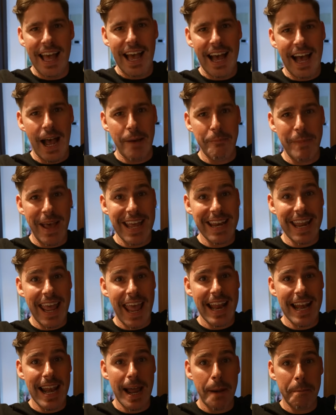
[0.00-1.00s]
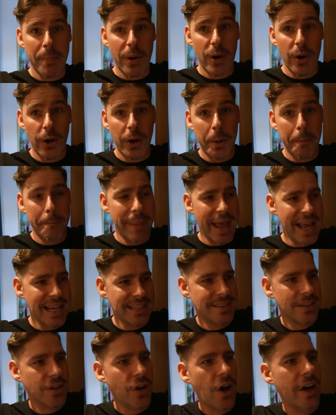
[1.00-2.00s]
I made a Lambanog
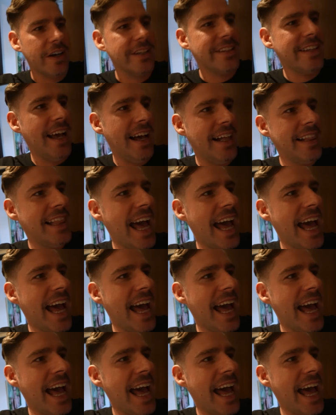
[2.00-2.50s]
based cocktail,